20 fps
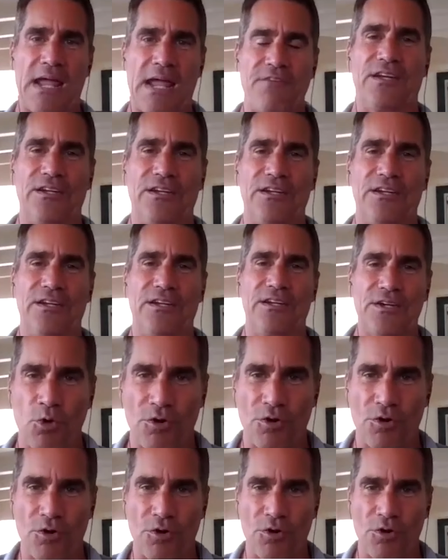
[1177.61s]
from
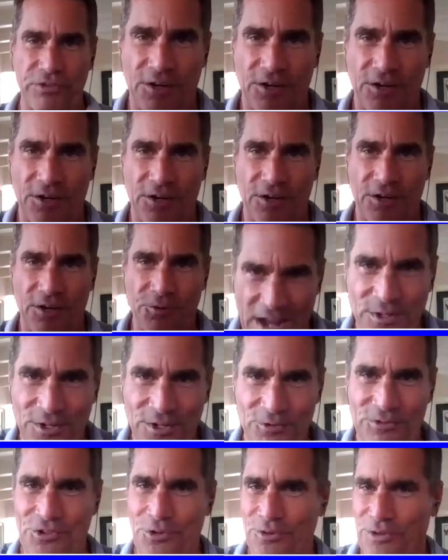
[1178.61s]
having more of like a
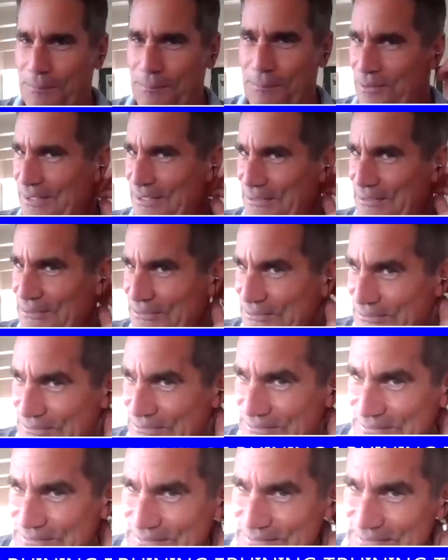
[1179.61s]
5 minute review of the
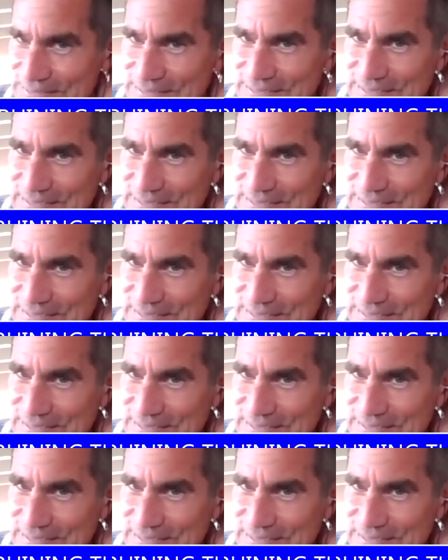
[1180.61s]
play.